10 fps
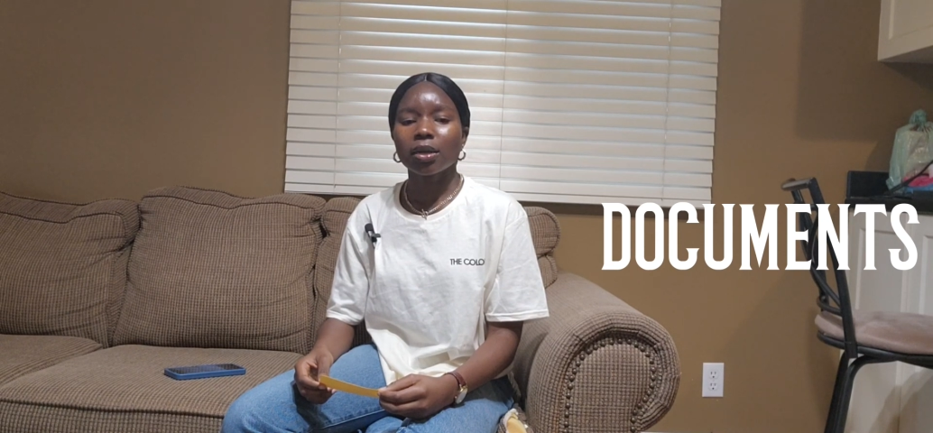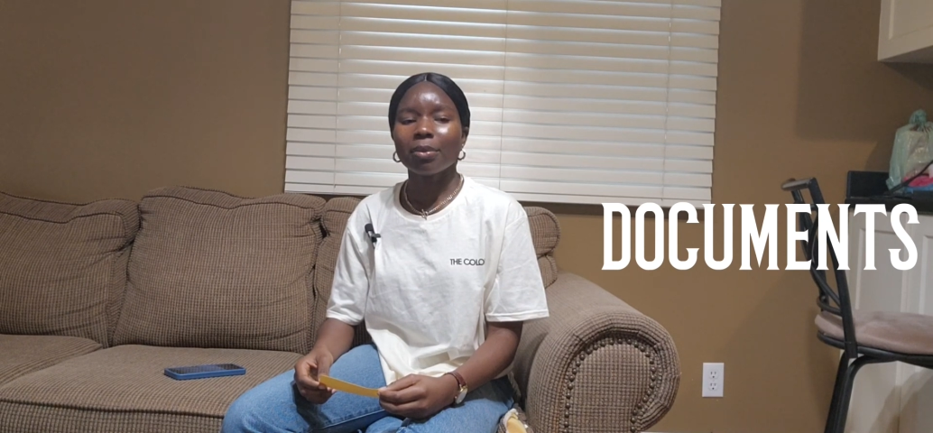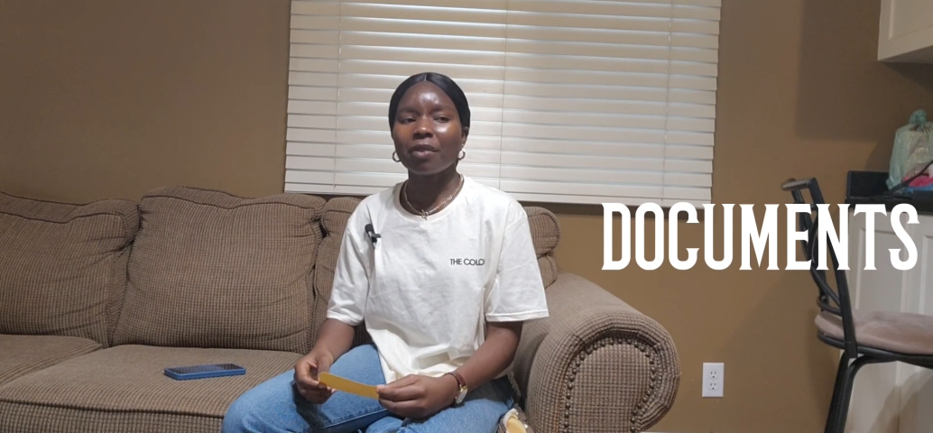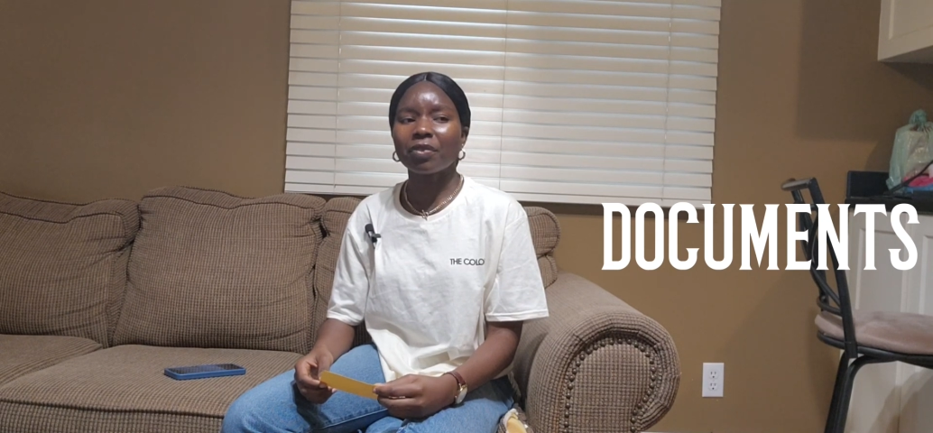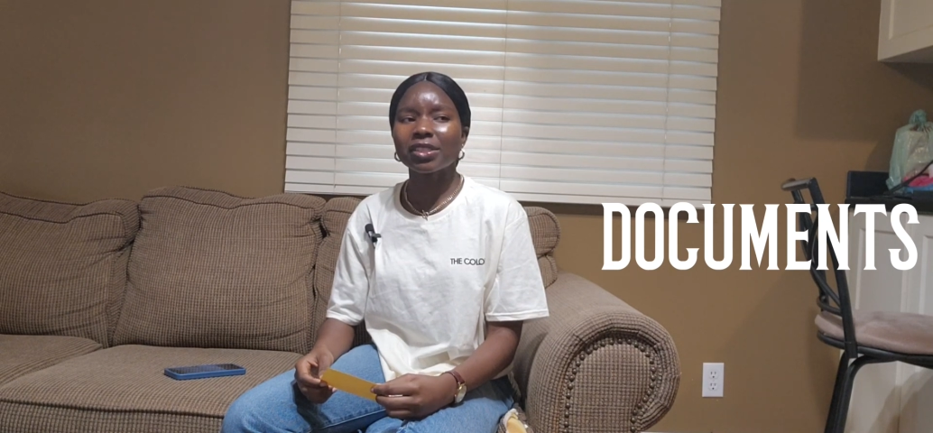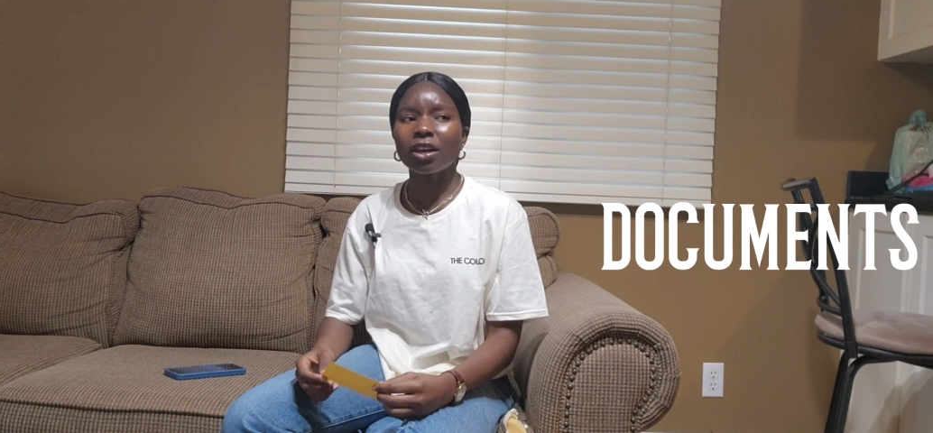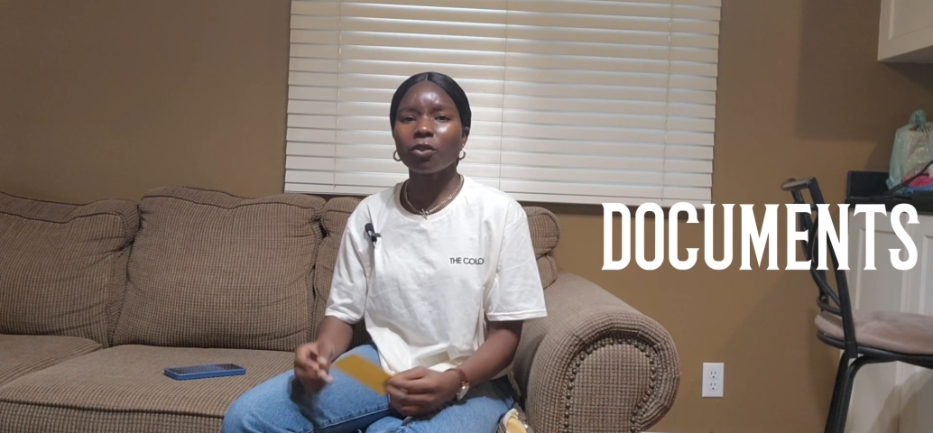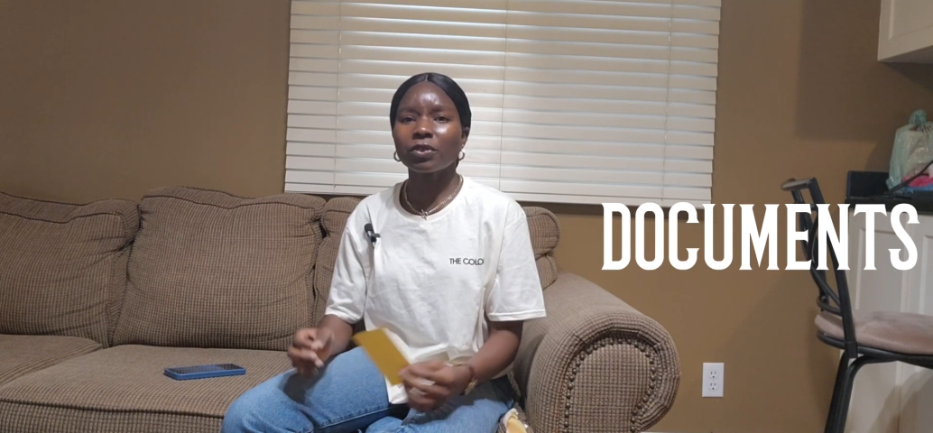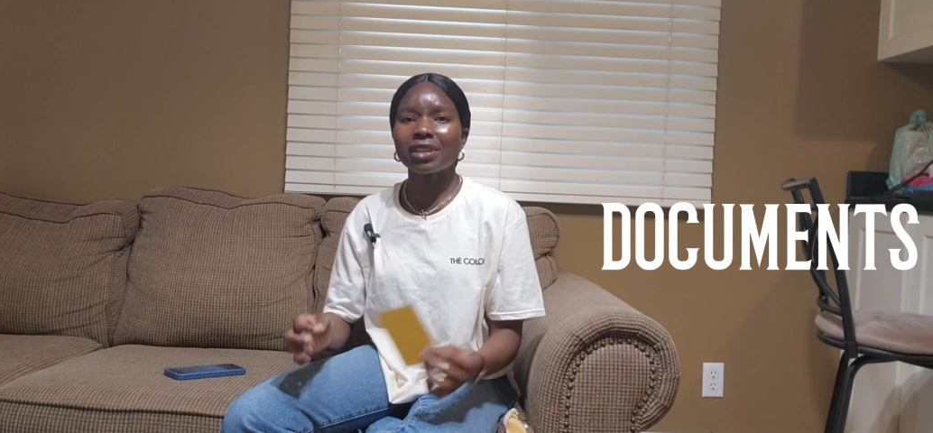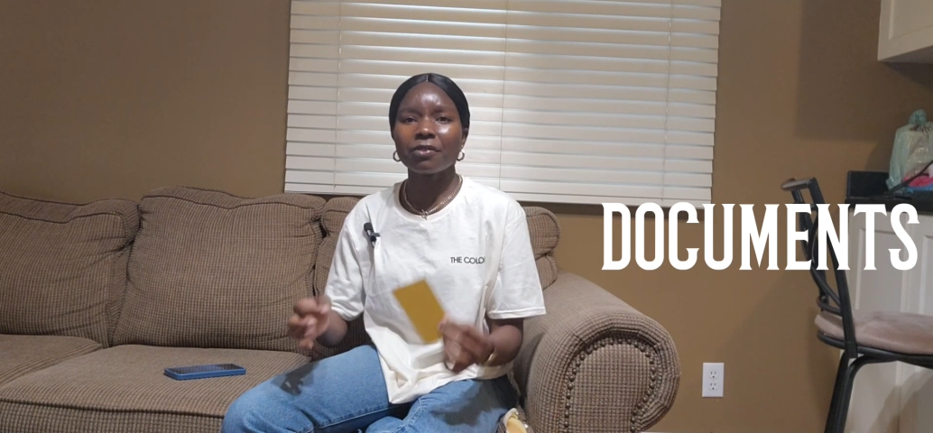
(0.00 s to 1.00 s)
my visa
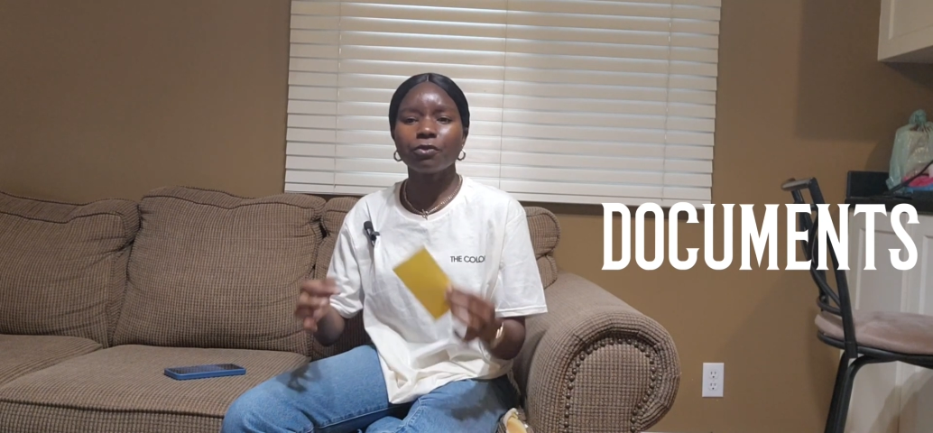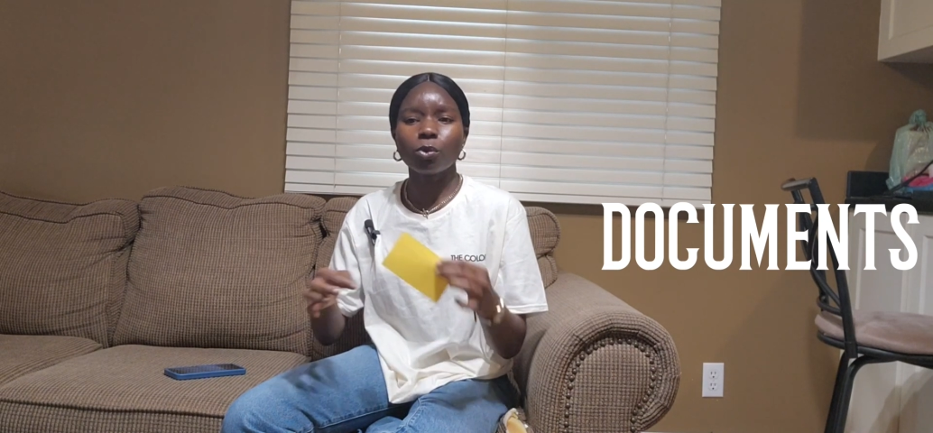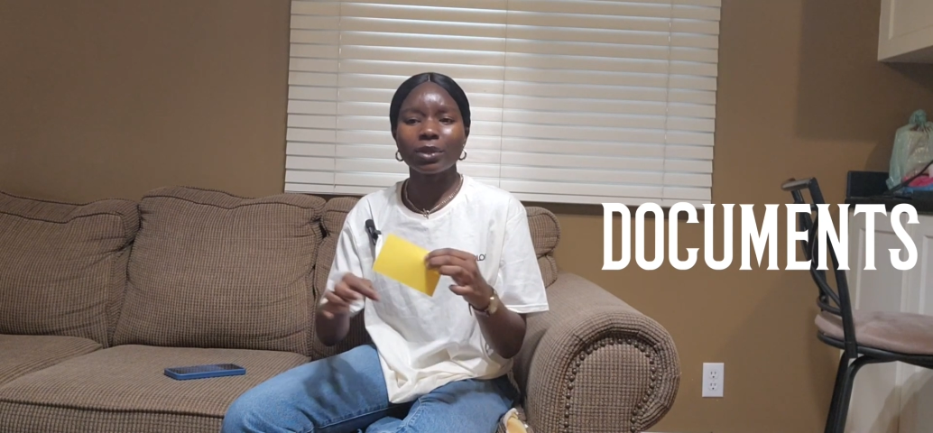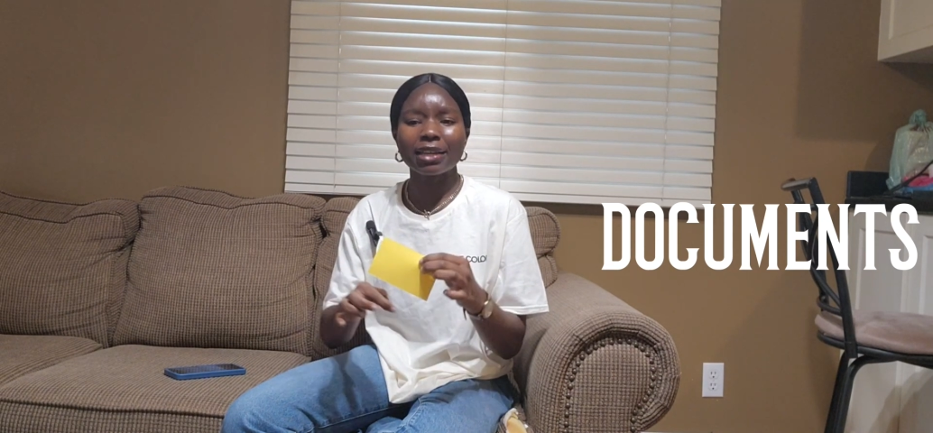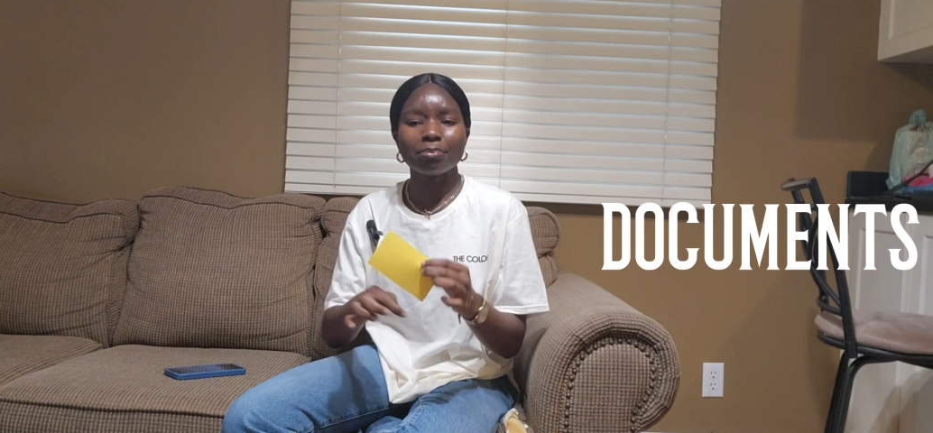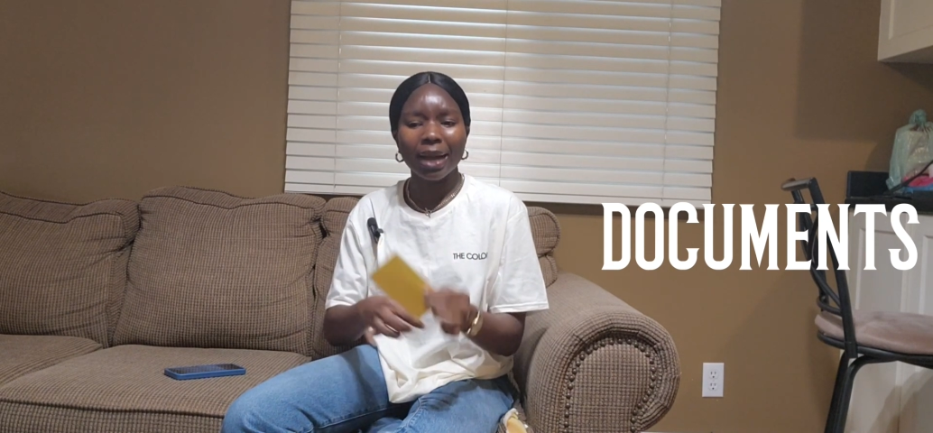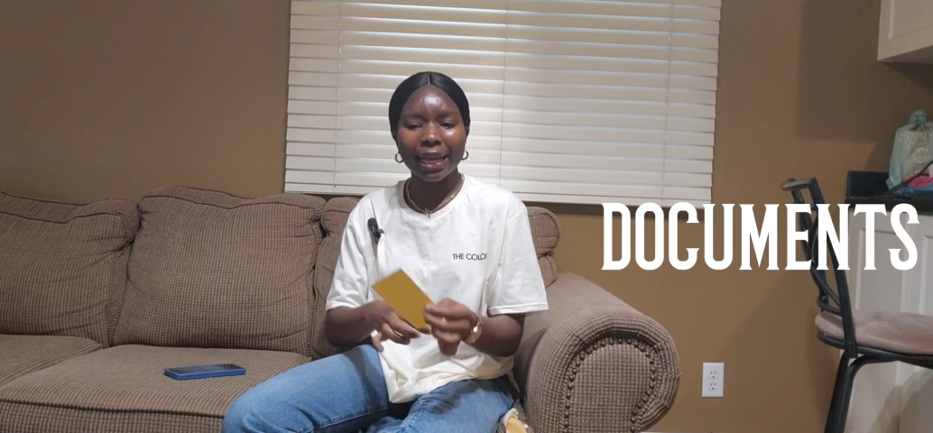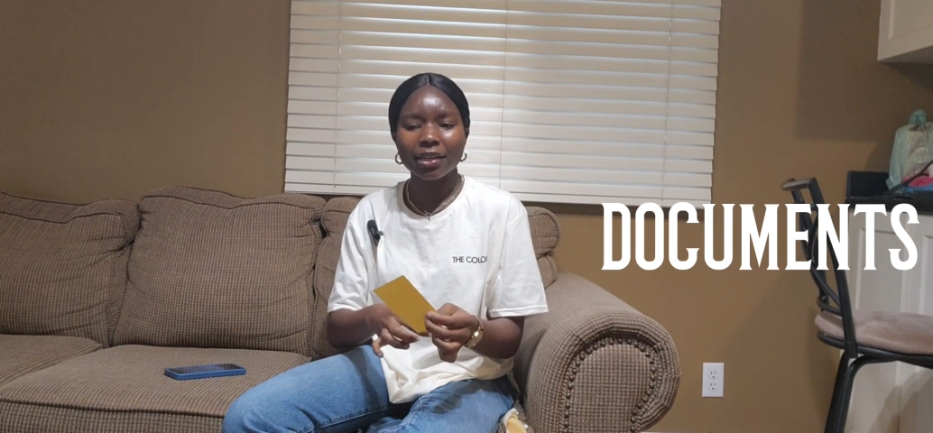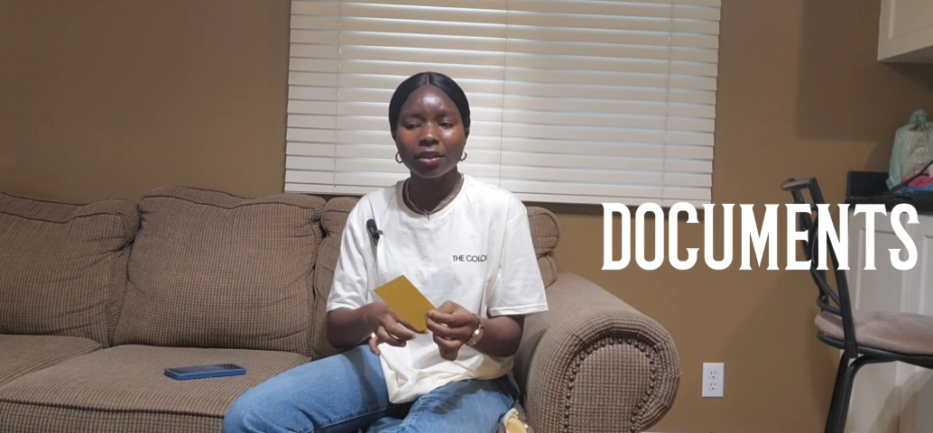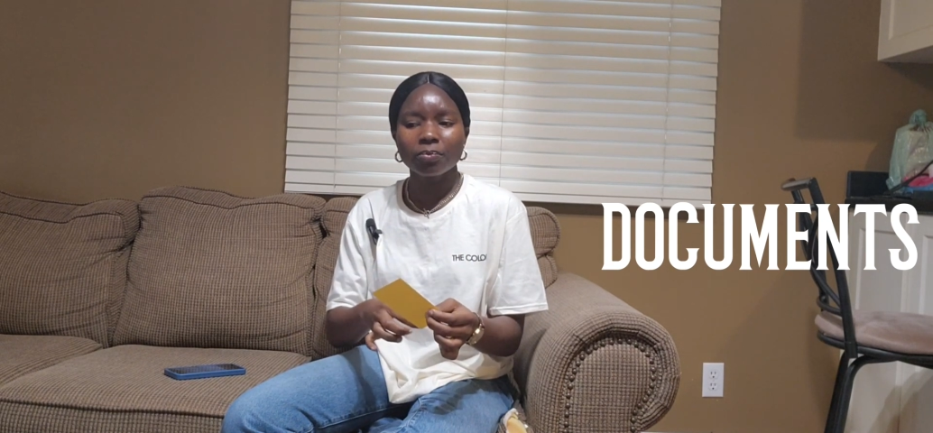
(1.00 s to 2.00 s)
officer folded
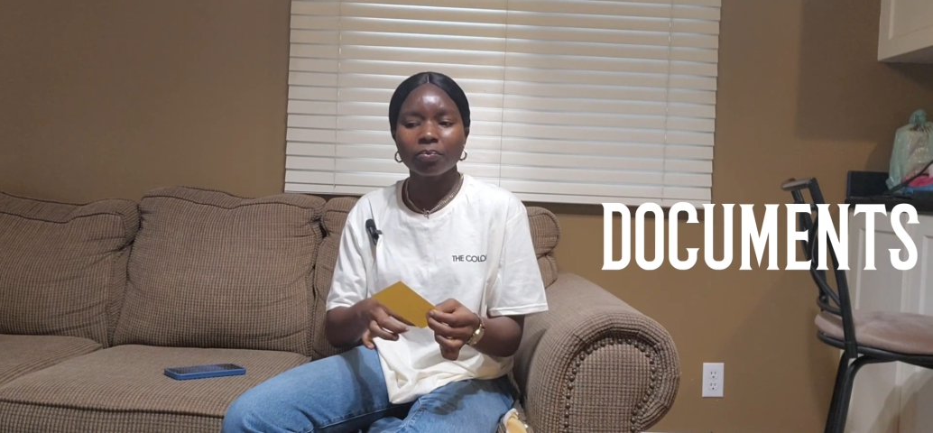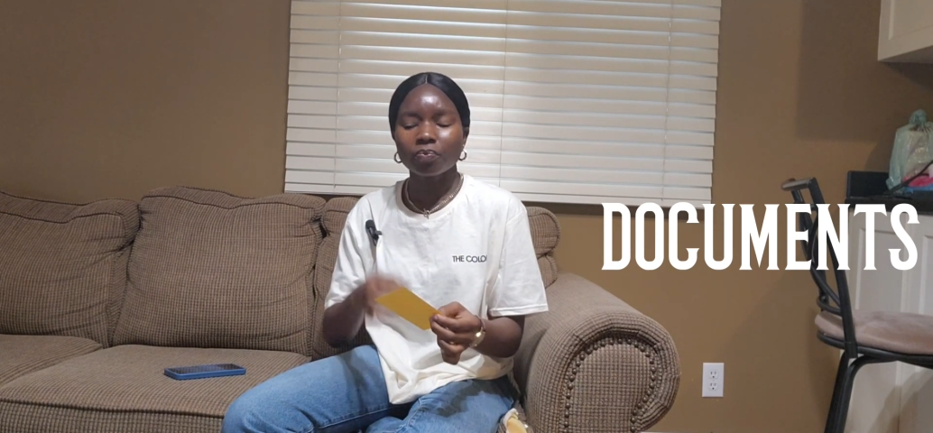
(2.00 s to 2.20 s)
mine,